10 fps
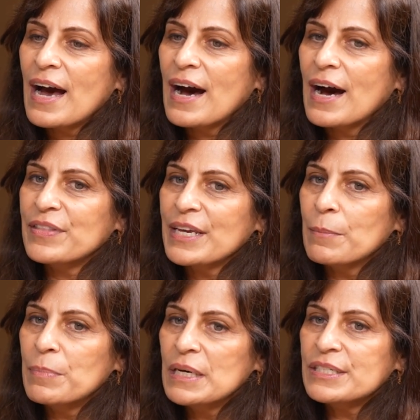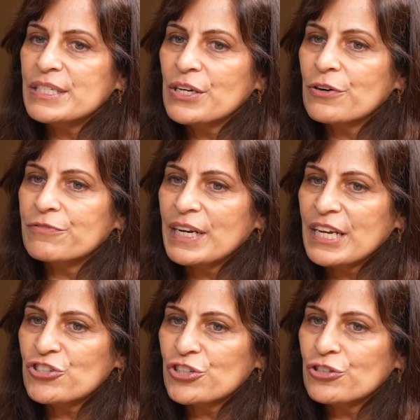the ability of a
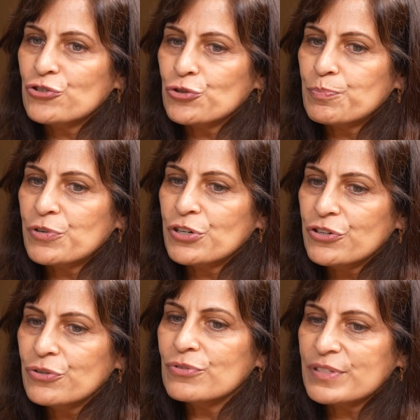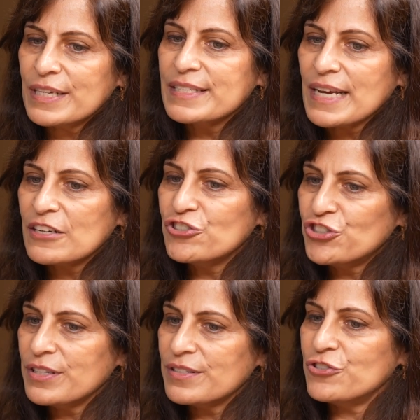nation to produce
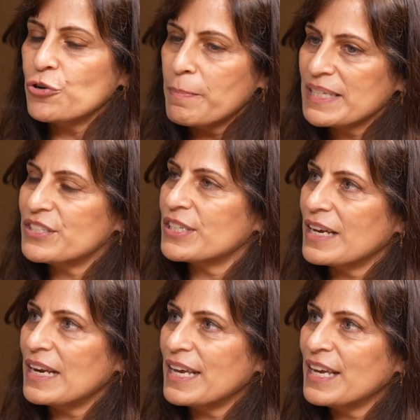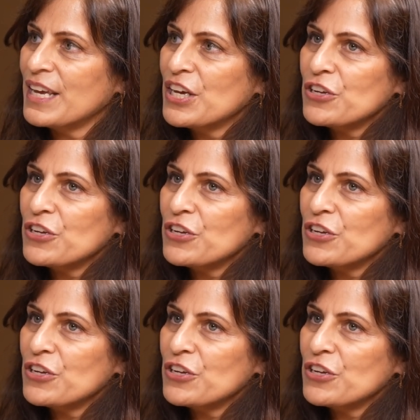intelligence domestically,